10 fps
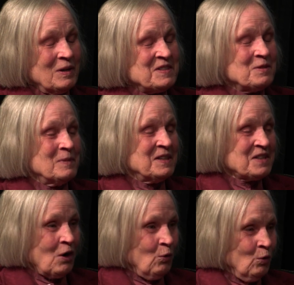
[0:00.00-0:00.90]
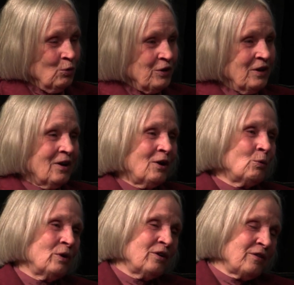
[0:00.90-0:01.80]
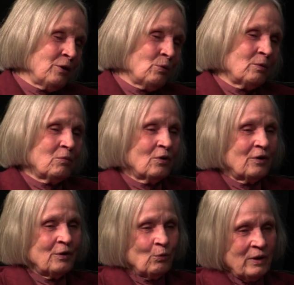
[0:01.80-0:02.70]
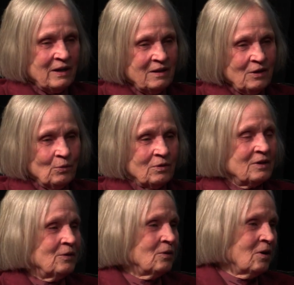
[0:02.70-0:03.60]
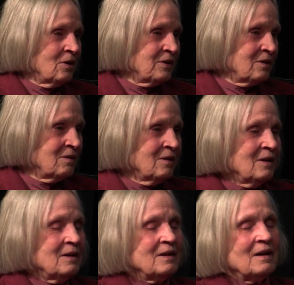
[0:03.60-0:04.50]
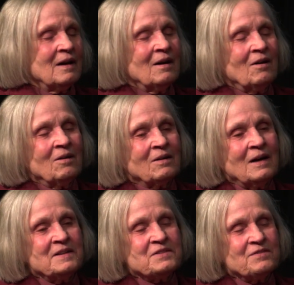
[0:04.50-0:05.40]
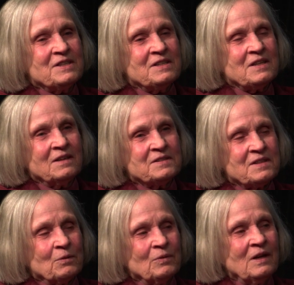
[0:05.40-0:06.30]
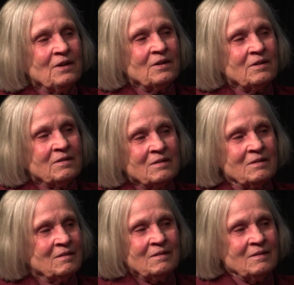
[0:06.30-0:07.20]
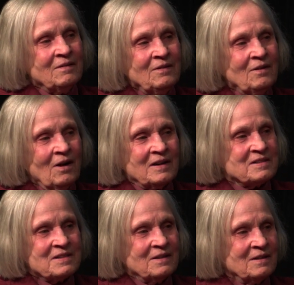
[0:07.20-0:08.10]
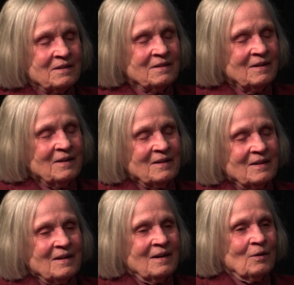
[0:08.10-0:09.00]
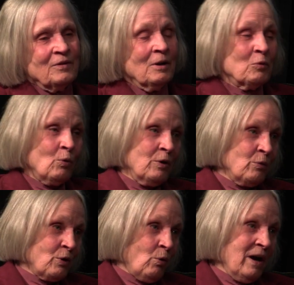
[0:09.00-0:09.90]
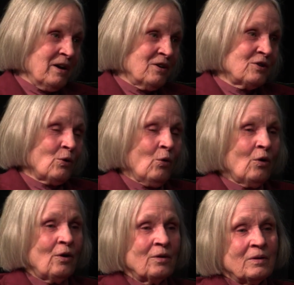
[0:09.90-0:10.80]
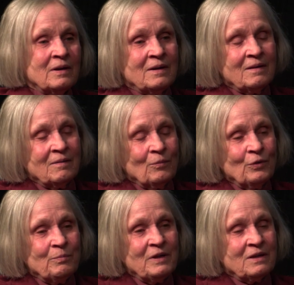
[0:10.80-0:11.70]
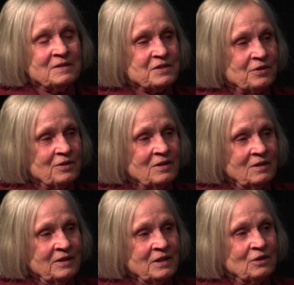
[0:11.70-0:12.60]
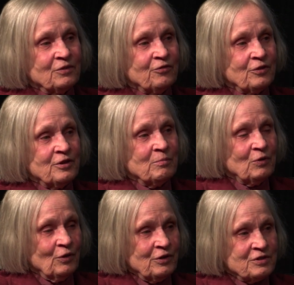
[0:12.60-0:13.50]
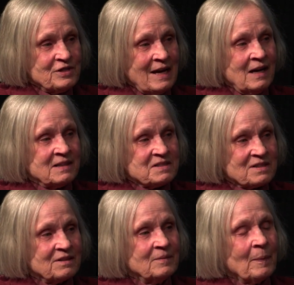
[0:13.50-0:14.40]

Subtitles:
resumes how old they are, where they were born, when they were, you know, all the all kinds of details that really are not number one required, or would be considered illegal for an employer to ask.